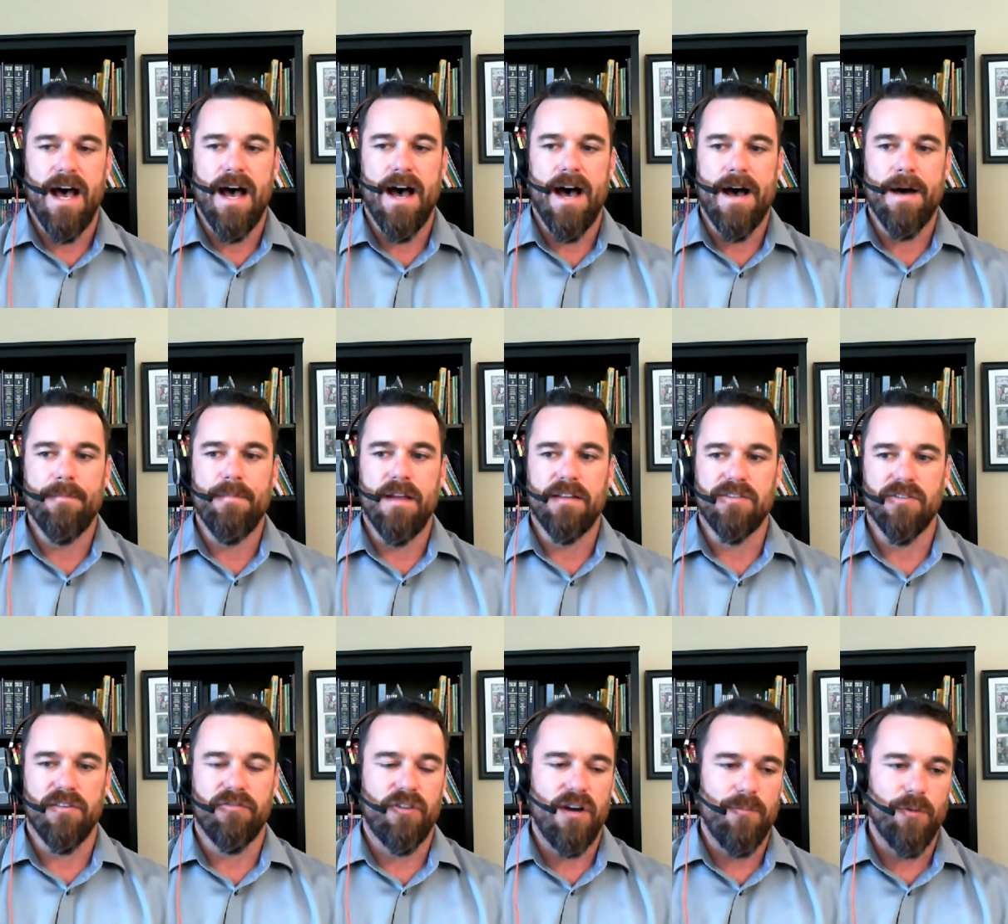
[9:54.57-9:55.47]
And
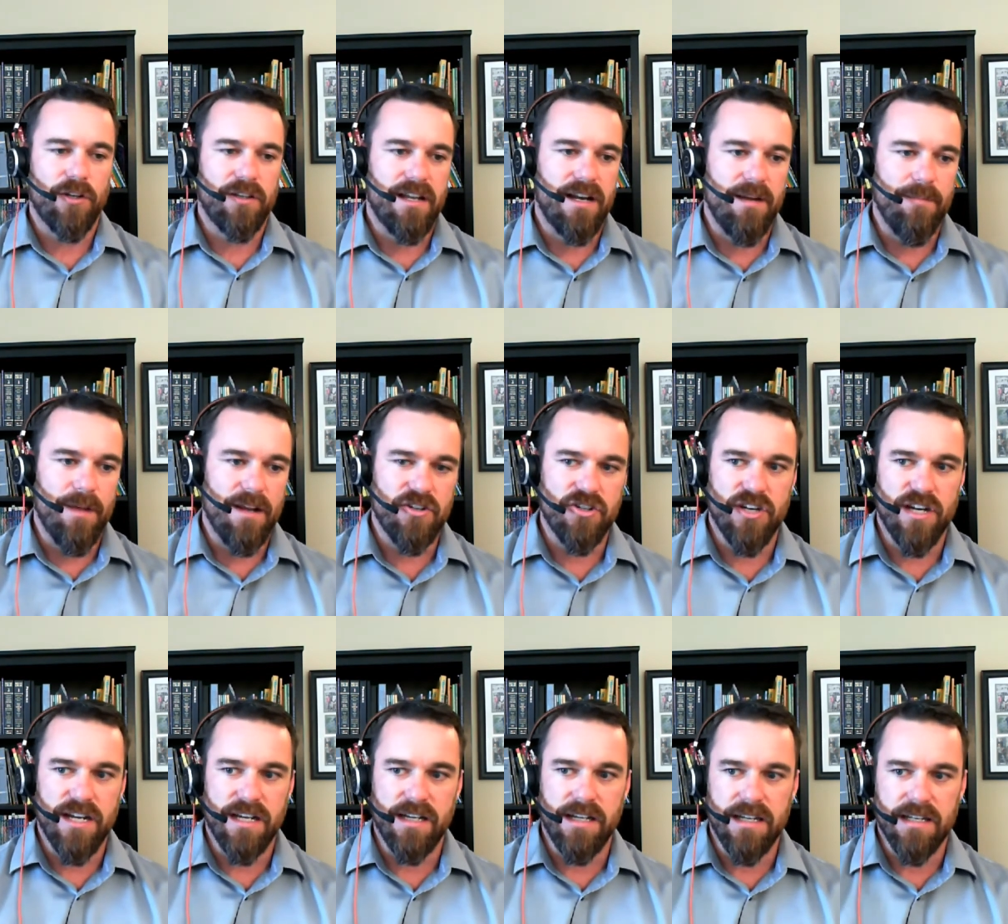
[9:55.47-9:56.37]
so the framework that I'm
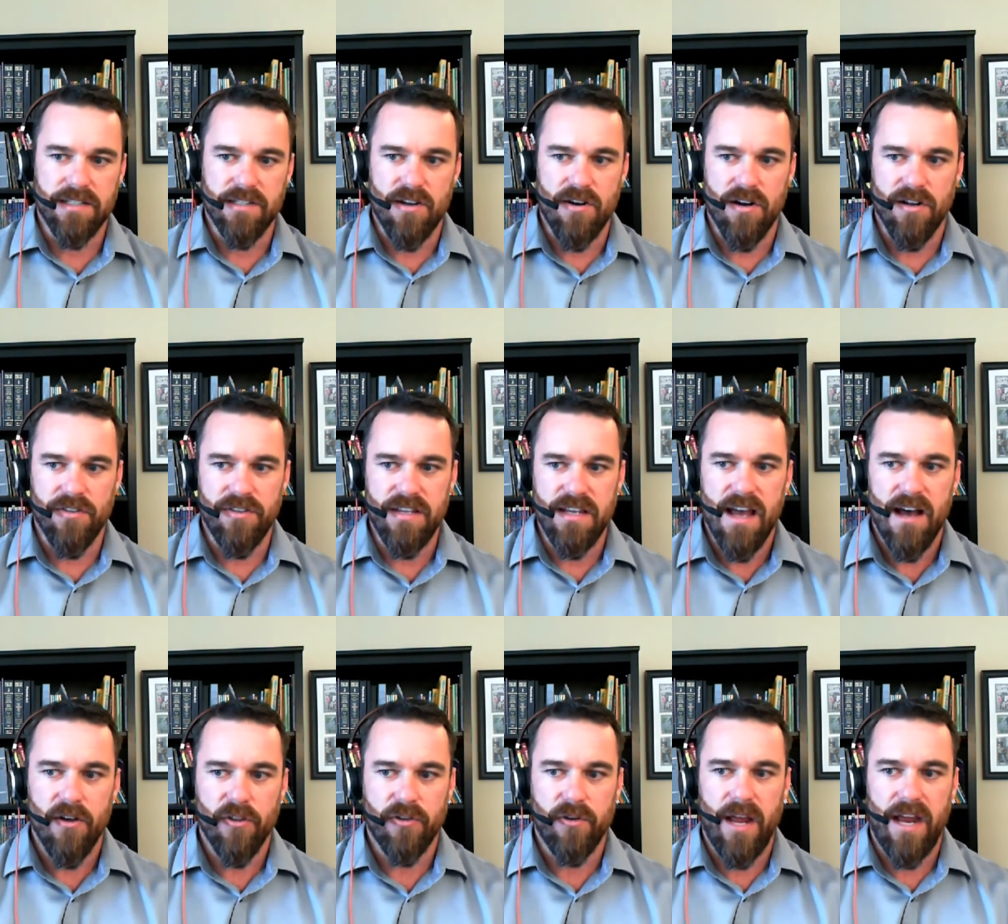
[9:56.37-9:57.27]
mentioning is called the
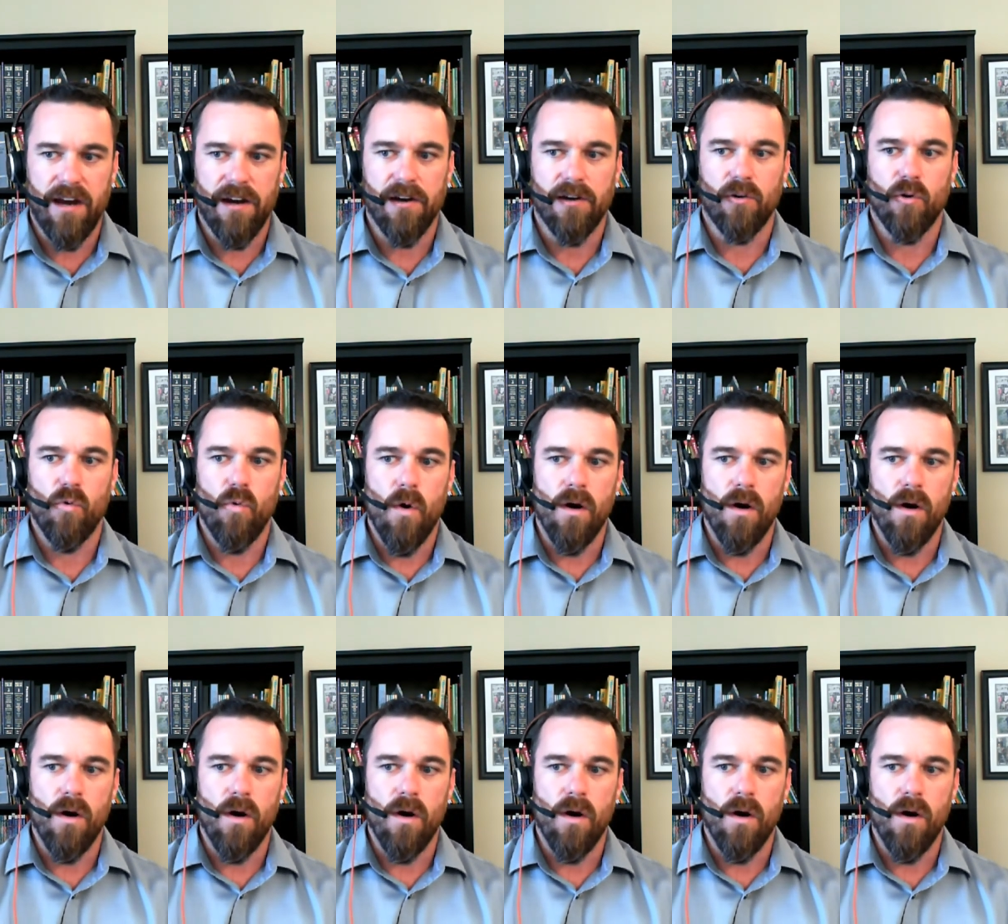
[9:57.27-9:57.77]
Healthcare